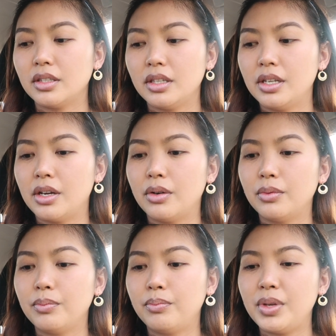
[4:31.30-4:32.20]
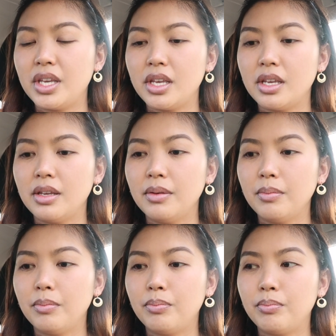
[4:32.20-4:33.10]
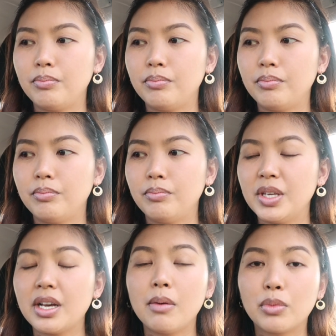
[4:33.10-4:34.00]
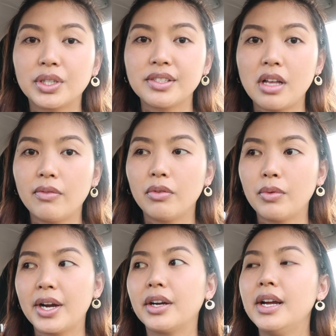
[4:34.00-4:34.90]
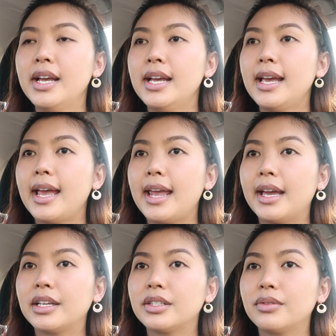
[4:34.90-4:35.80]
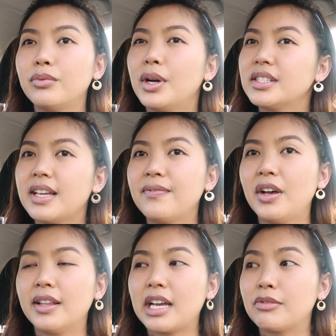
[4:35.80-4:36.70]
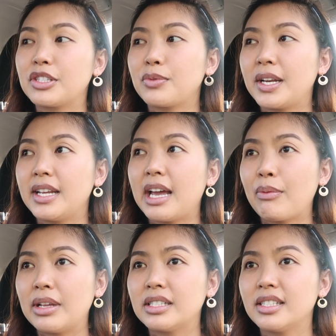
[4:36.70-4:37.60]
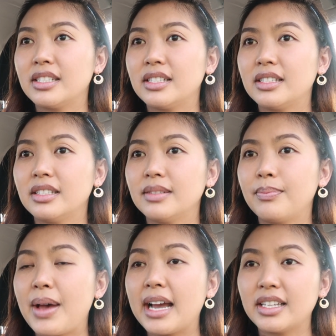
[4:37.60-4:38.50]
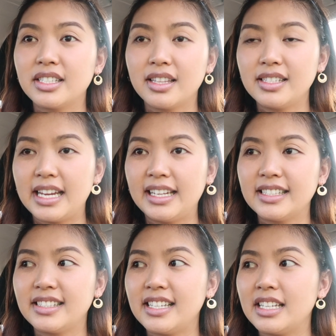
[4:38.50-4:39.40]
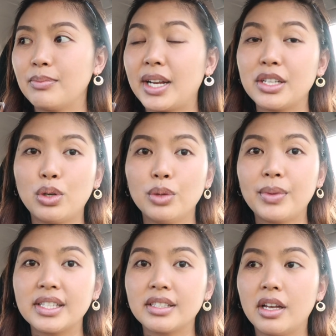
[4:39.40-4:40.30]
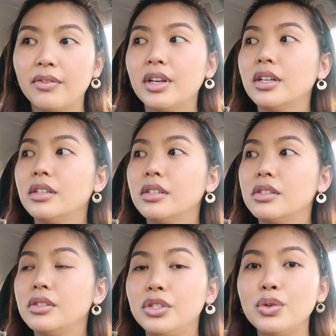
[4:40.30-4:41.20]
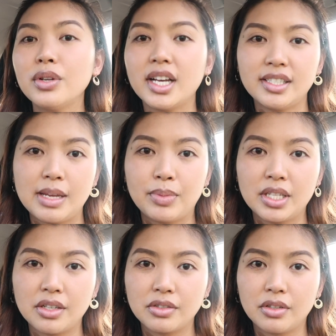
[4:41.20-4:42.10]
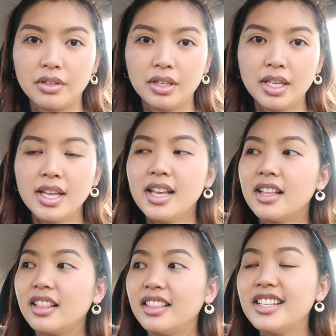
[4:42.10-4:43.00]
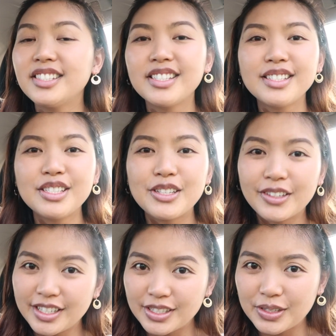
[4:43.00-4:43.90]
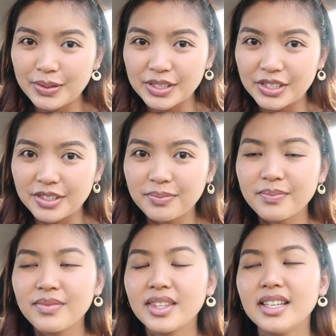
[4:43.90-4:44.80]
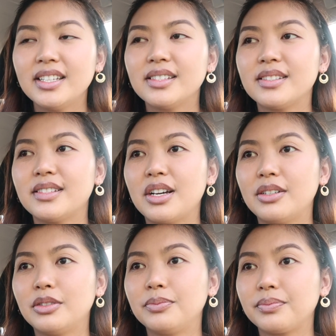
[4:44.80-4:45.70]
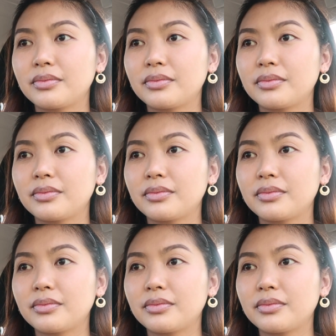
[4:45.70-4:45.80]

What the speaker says: you know, become more self-aware. And once I felt like I was ready, I went back into the dating scene, but I told myself, do not date potential. Listen to your intuition. So